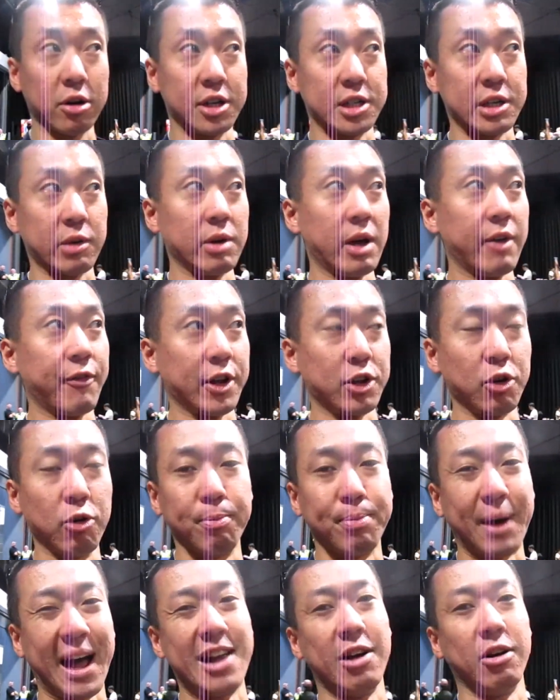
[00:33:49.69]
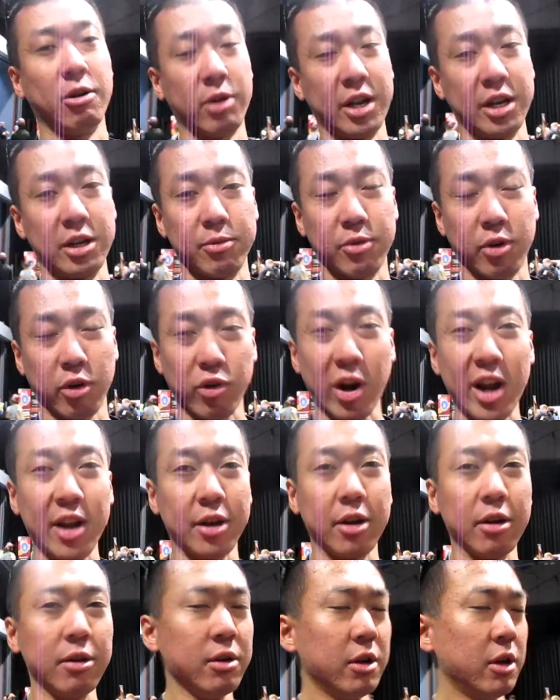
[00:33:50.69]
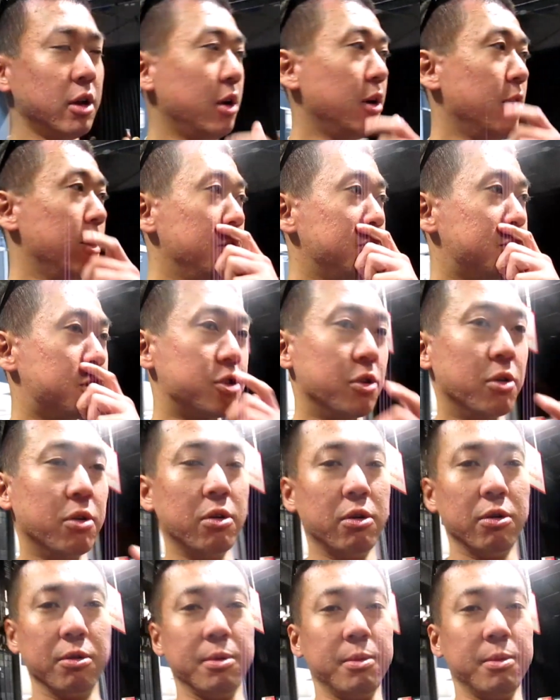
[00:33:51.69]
because if I don't buy it, I'll end up regretting it. So